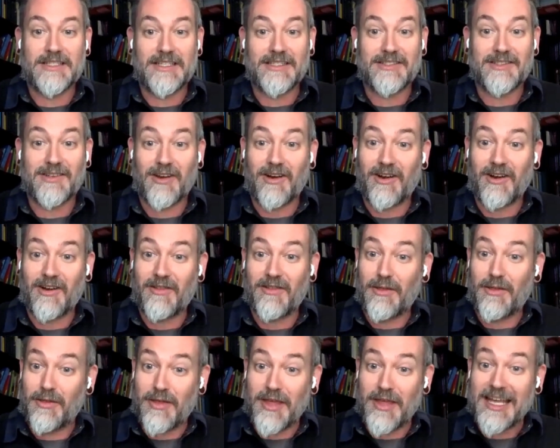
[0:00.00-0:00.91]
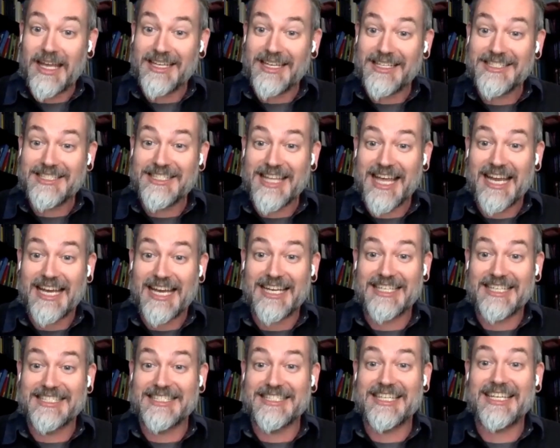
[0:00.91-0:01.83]
These are things that
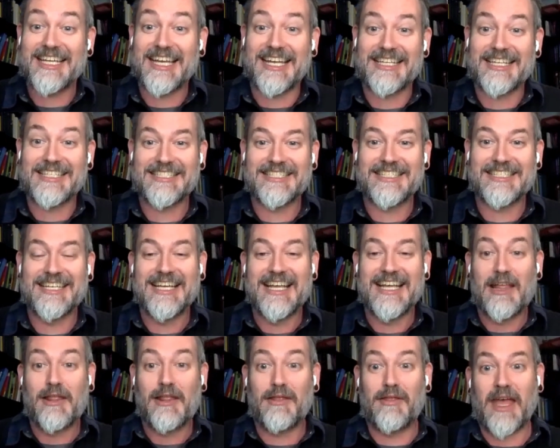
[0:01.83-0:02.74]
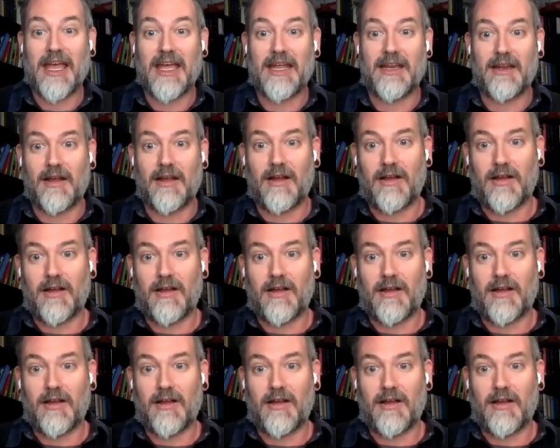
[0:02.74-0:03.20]
exist that